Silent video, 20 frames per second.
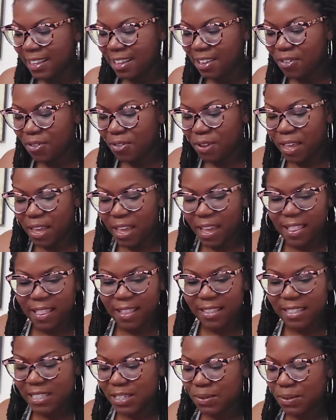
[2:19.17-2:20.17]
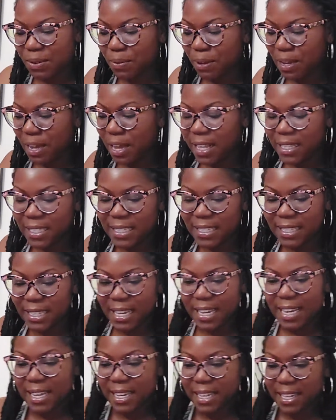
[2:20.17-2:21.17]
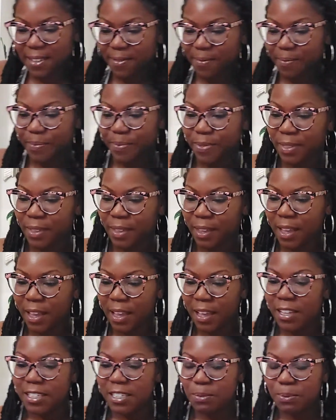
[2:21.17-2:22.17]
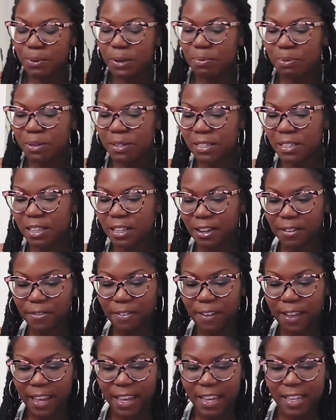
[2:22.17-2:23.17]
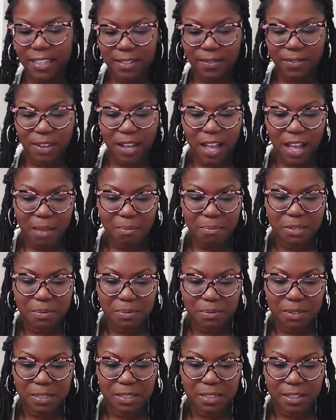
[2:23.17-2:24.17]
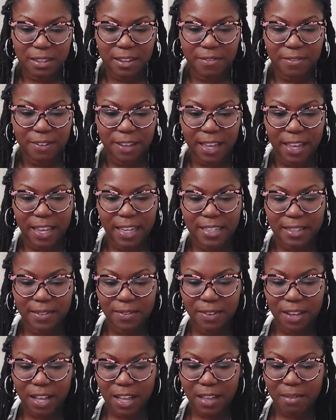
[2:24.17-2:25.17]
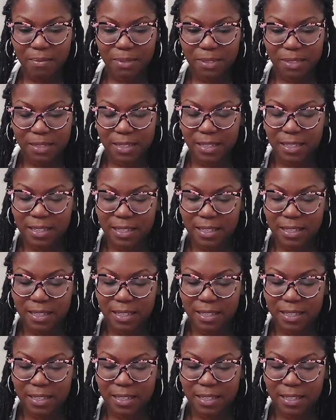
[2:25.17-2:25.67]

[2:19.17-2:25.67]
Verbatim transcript: Okay, let's see what we got here. Spirit, please clarify Ace of Cups. Please clarify Ace of Cups.